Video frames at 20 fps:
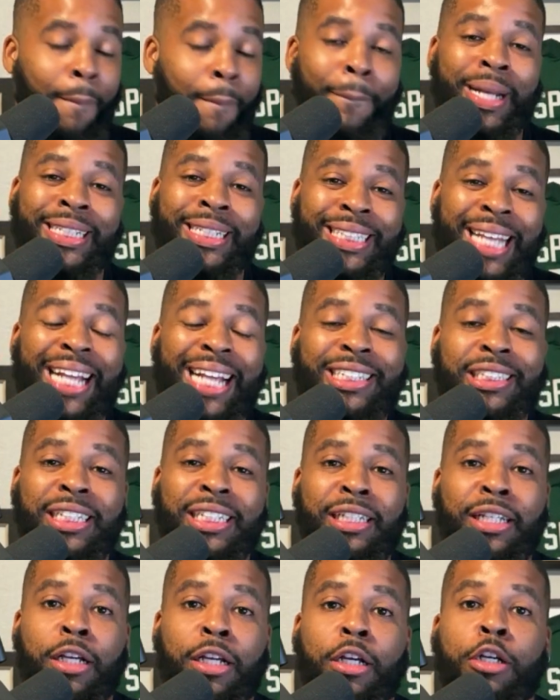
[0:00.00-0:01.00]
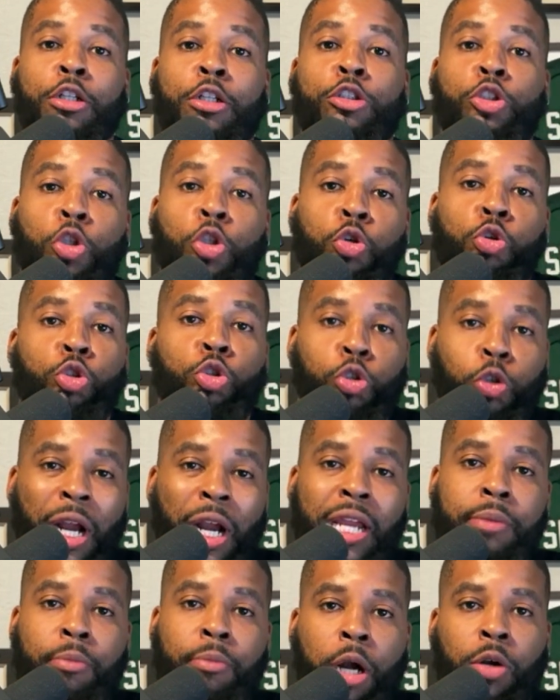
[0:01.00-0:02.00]
but it's actually two
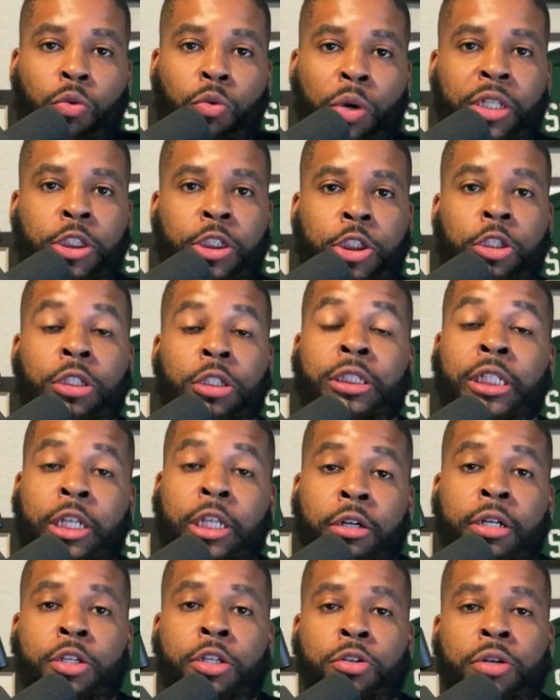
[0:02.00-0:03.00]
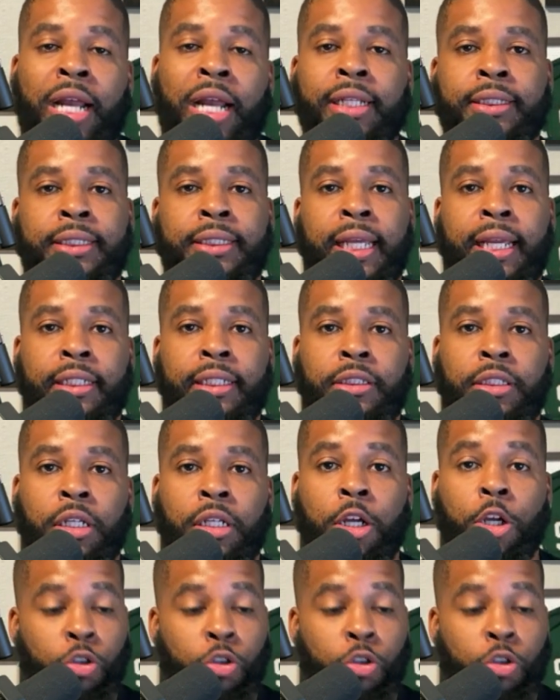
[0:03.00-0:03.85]
trademark registrars here in the United States.